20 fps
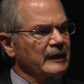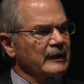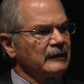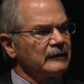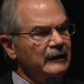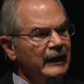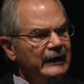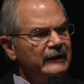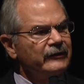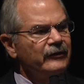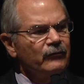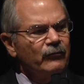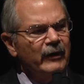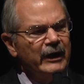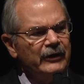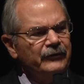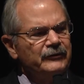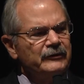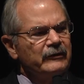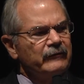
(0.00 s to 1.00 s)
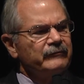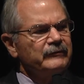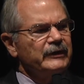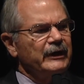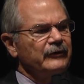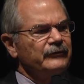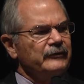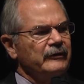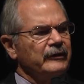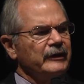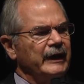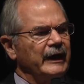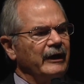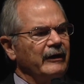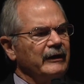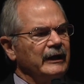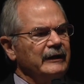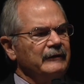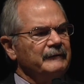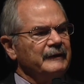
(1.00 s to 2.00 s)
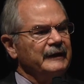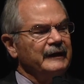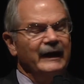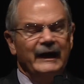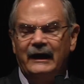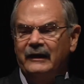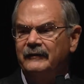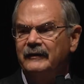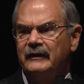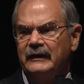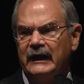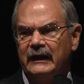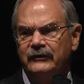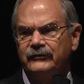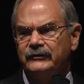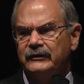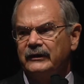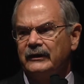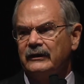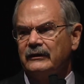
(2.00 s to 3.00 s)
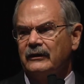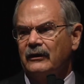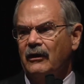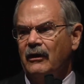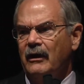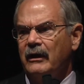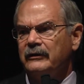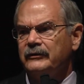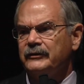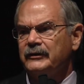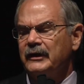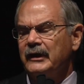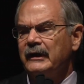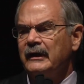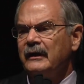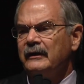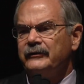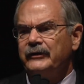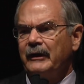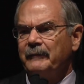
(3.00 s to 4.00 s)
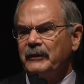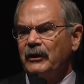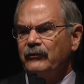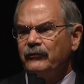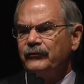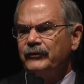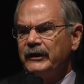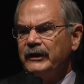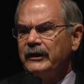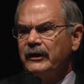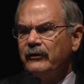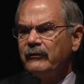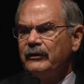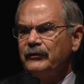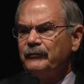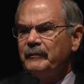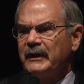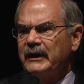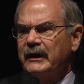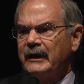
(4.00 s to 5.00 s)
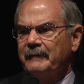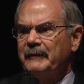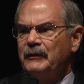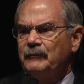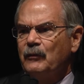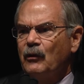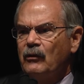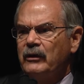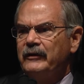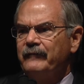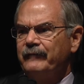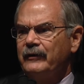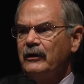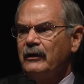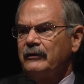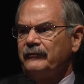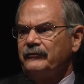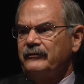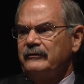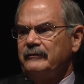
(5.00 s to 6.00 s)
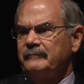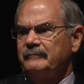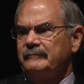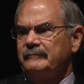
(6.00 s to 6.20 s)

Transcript: Like the rest of Chester County and the nation at large, WCU is becoming more diverse.